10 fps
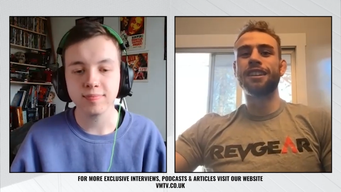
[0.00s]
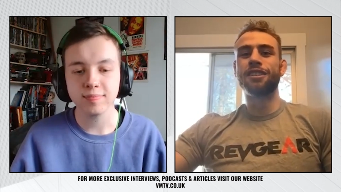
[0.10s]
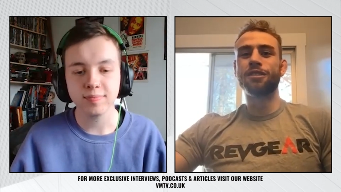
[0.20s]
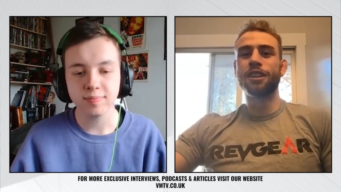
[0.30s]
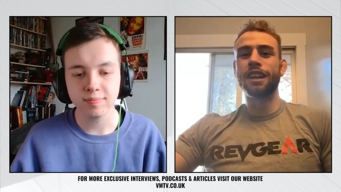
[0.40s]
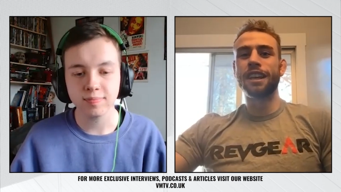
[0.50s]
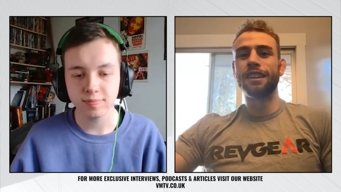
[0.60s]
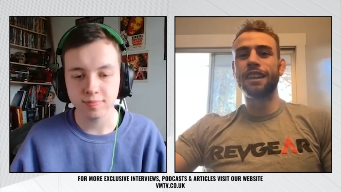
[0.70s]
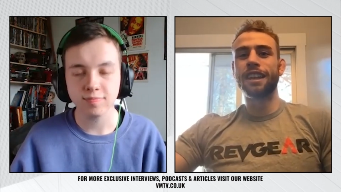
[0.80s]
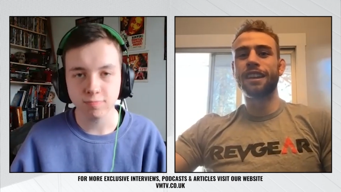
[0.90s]
Speaker 1: could do it and
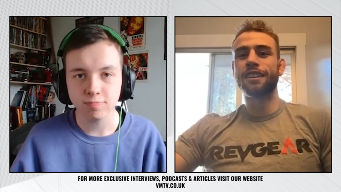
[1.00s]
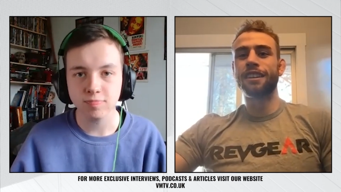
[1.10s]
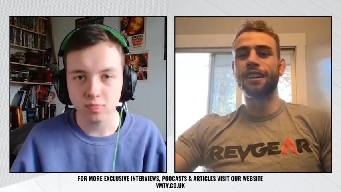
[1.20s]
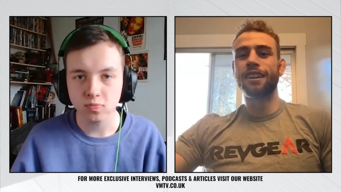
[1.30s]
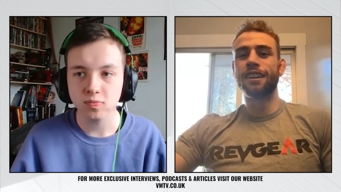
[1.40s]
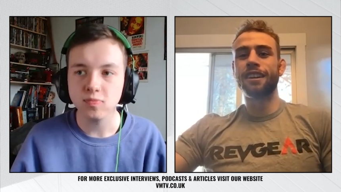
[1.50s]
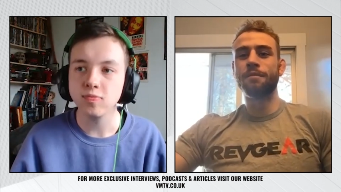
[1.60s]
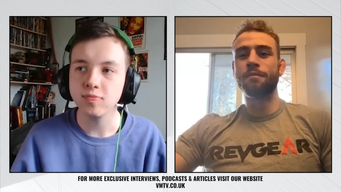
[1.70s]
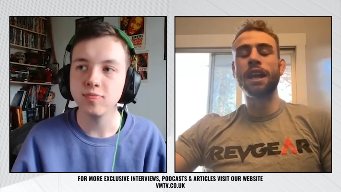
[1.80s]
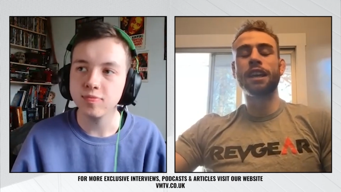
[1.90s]
they could uh,
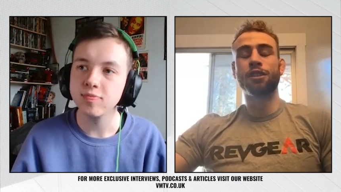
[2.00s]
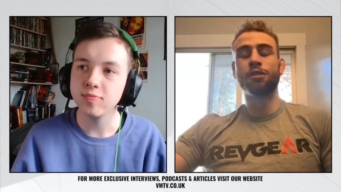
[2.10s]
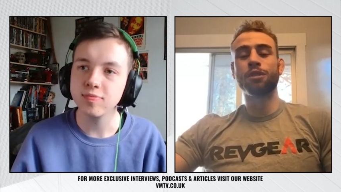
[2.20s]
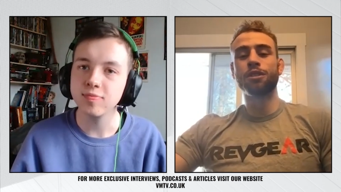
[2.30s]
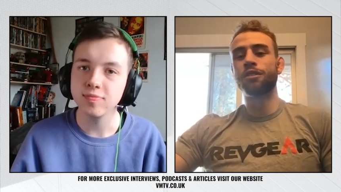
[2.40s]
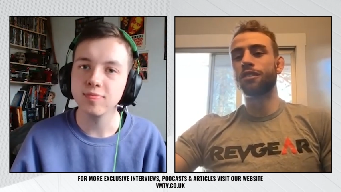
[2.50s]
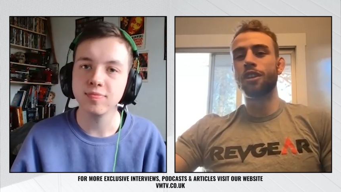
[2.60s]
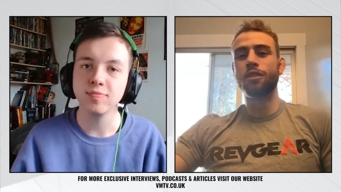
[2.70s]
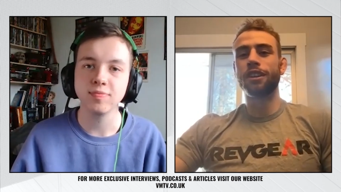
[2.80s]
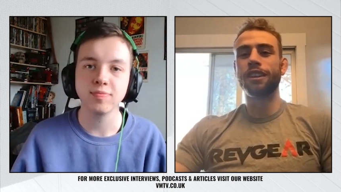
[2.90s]
make it through,
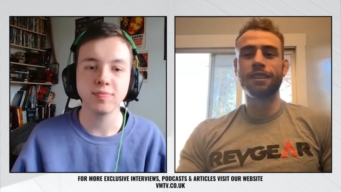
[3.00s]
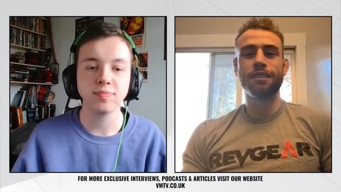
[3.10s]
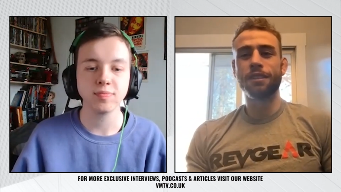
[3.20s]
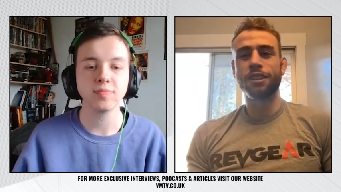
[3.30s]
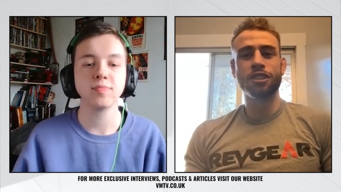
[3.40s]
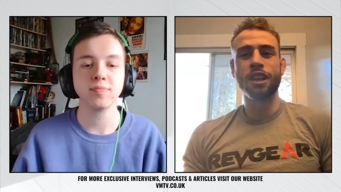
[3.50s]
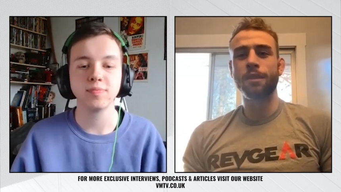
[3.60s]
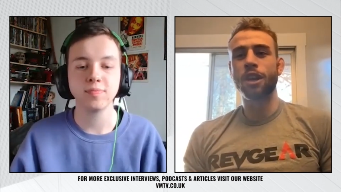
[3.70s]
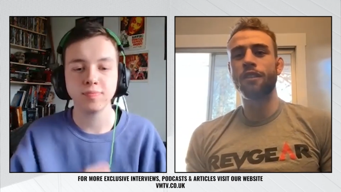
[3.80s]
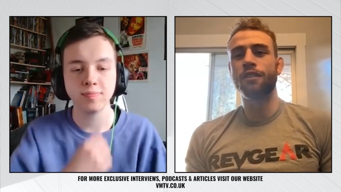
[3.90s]
knowing it just gave me
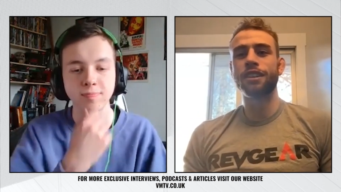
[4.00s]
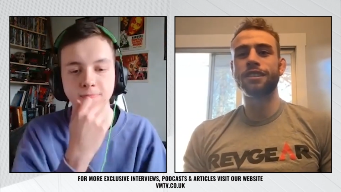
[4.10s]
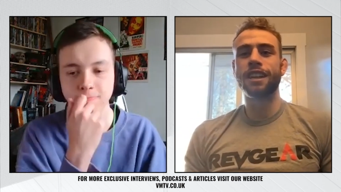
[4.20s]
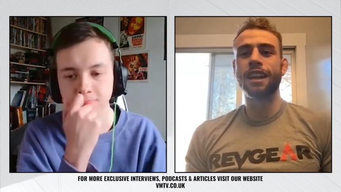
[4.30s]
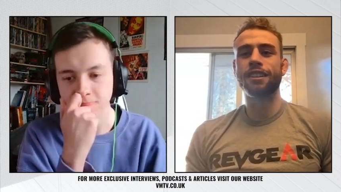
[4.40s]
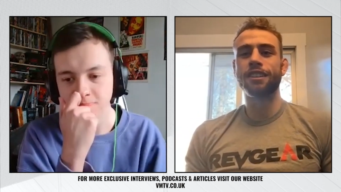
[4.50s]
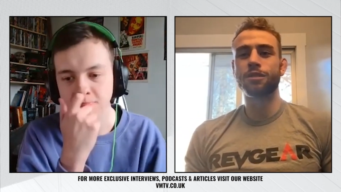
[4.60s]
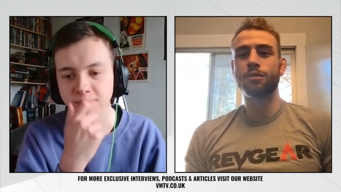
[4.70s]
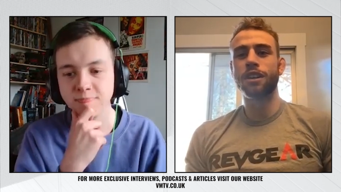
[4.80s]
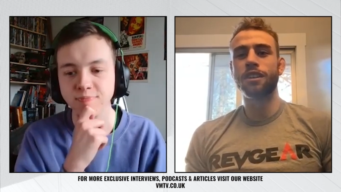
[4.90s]
confidence that I could as
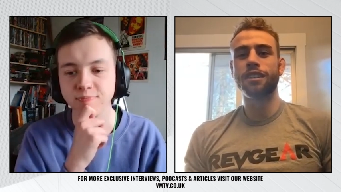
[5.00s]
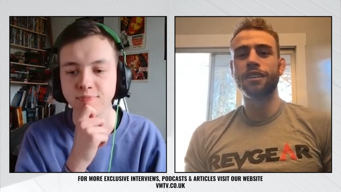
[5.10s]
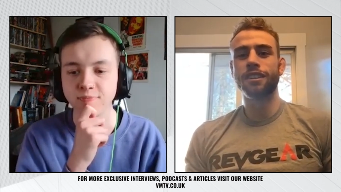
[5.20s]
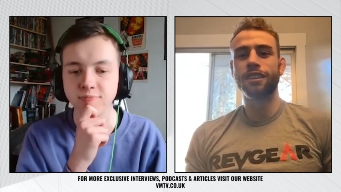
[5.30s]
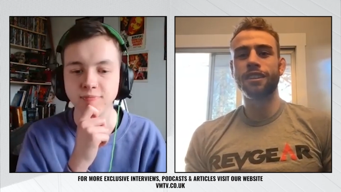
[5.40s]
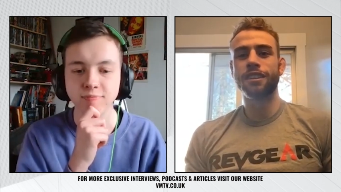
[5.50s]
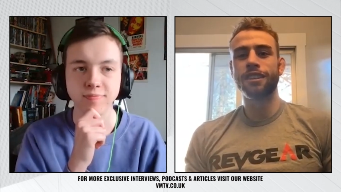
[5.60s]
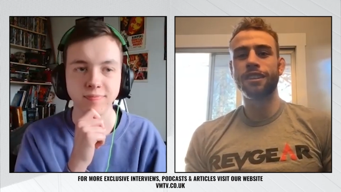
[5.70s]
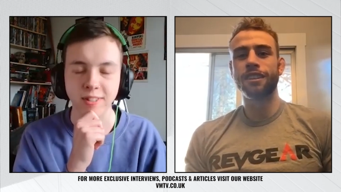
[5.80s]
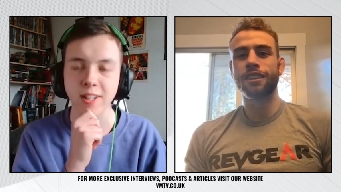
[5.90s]
well.
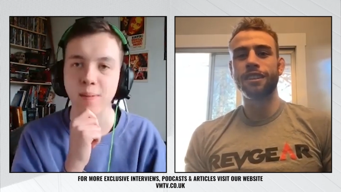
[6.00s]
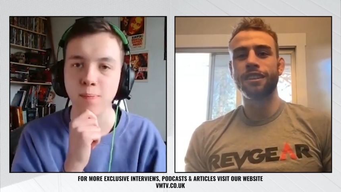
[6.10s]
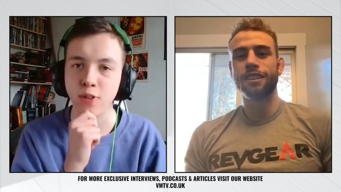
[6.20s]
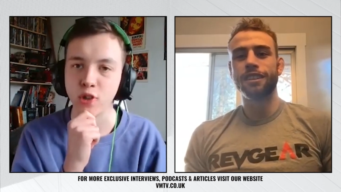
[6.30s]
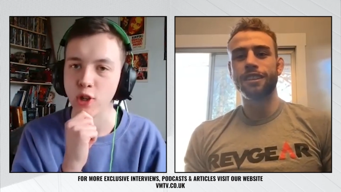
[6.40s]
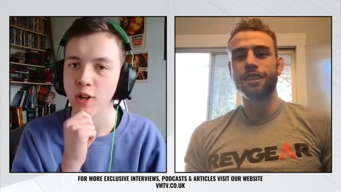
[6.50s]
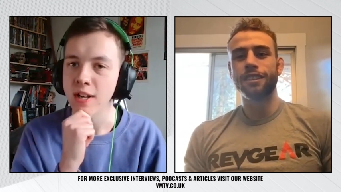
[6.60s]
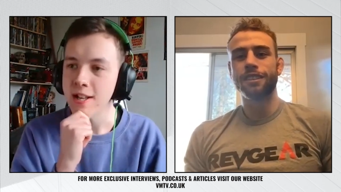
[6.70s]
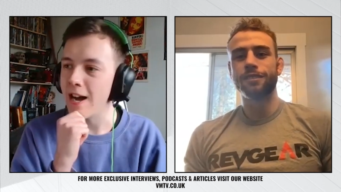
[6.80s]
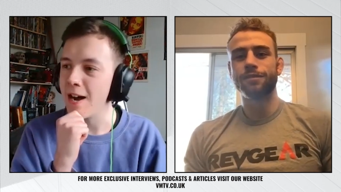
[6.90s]
Speaker 2: Yeah, for sure.
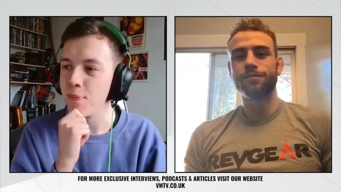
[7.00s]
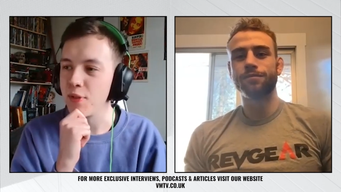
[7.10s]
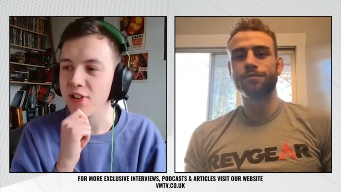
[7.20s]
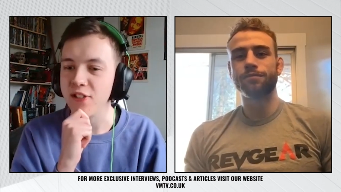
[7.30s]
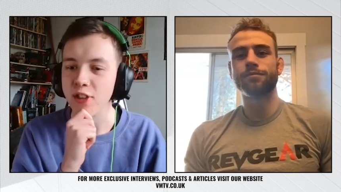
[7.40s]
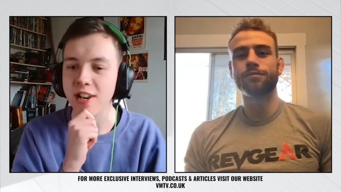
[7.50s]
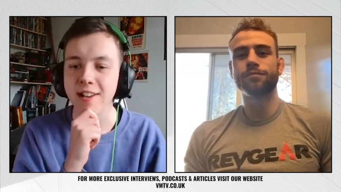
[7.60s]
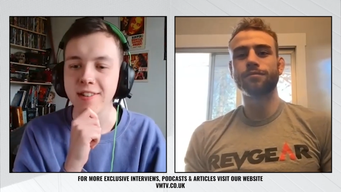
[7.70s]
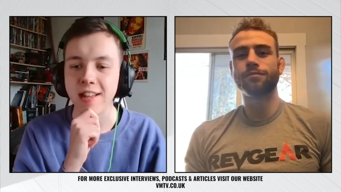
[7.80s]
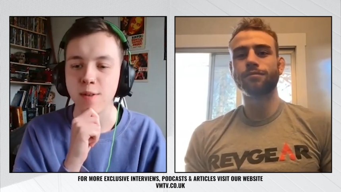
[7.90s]
Um, the the last
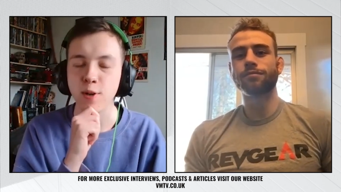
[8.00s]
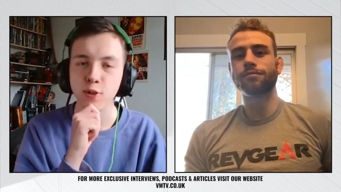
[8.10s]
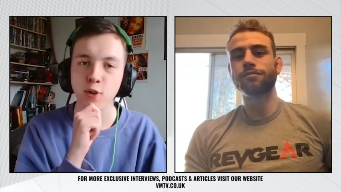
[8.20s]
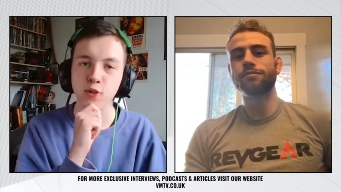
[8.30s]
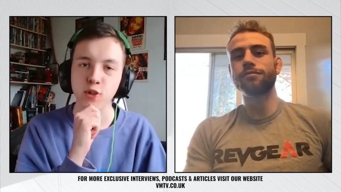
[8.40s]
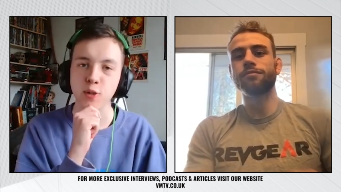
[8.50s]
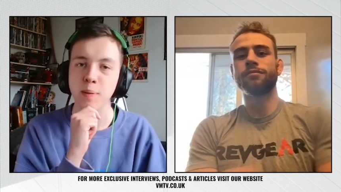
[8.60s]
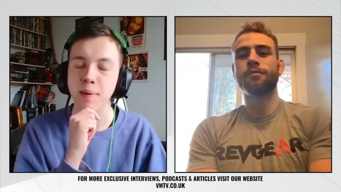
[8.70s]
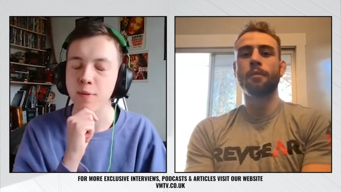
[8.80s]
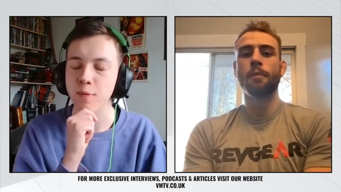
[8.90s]
thing I want to talk to you
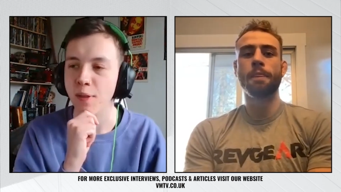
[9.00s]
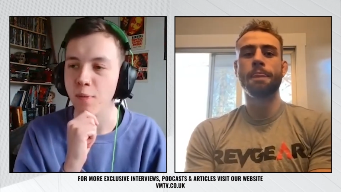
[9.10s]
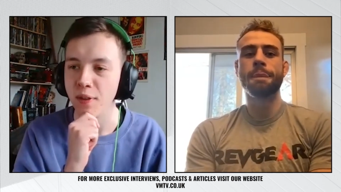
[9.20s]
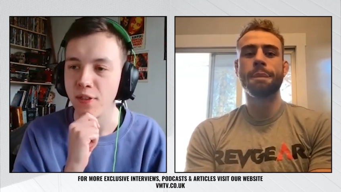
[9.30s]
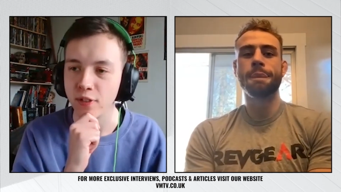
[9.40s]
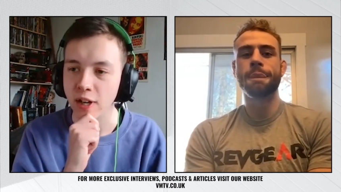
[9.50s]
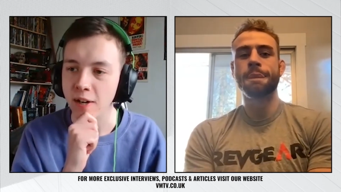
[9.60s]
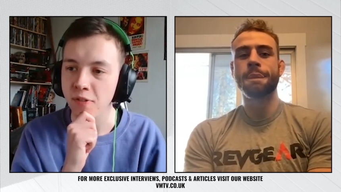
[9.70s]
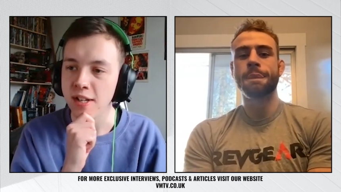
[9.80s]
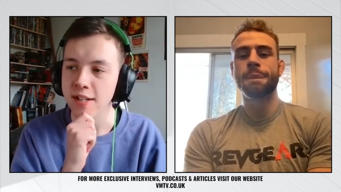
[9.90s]
about with with TUF
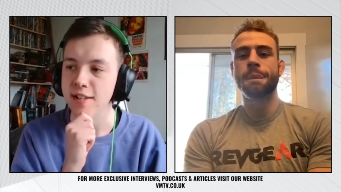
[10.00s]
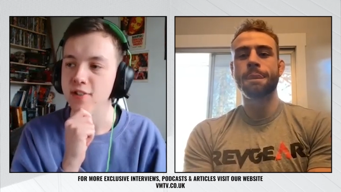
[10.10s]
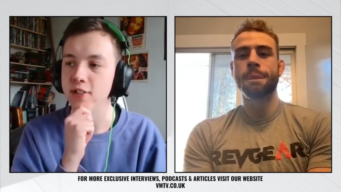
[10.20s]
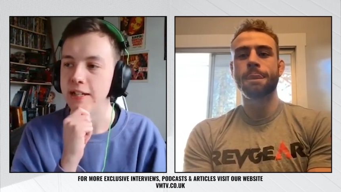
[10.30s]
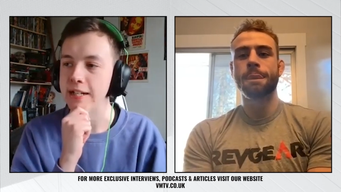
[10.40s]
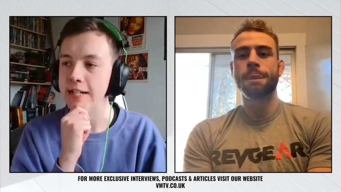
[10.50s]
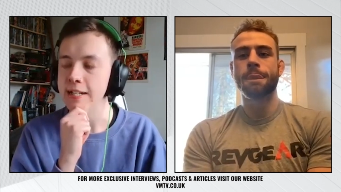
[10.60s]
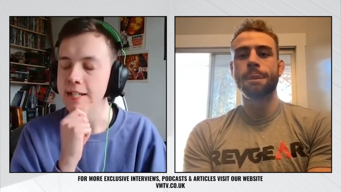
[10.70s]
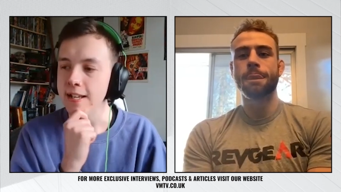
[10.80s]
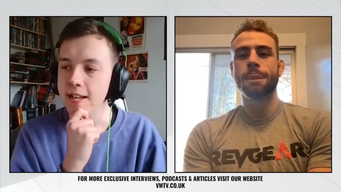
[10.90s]
is uh,
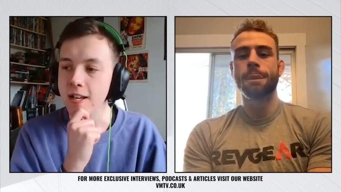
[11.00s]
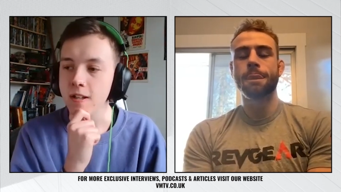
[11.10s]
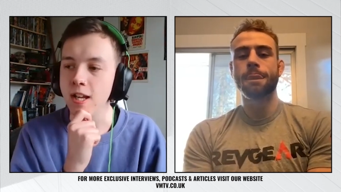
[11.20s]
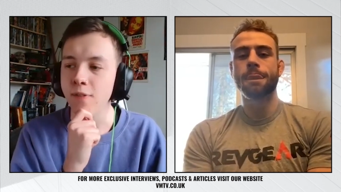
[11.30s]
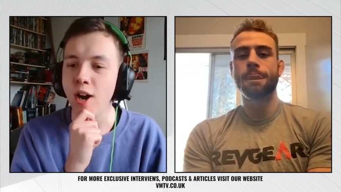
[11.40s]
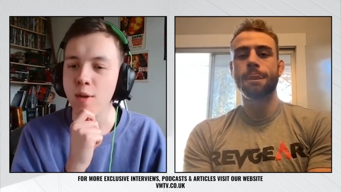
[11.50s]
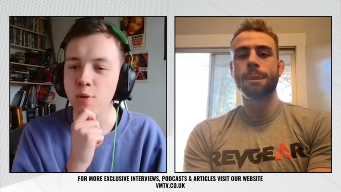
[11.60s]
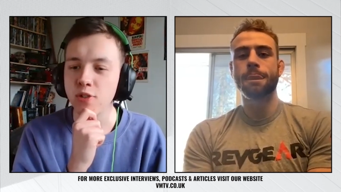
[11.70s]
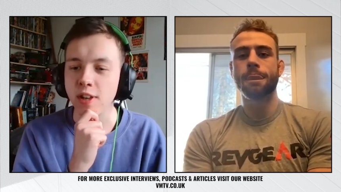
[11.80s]
if I was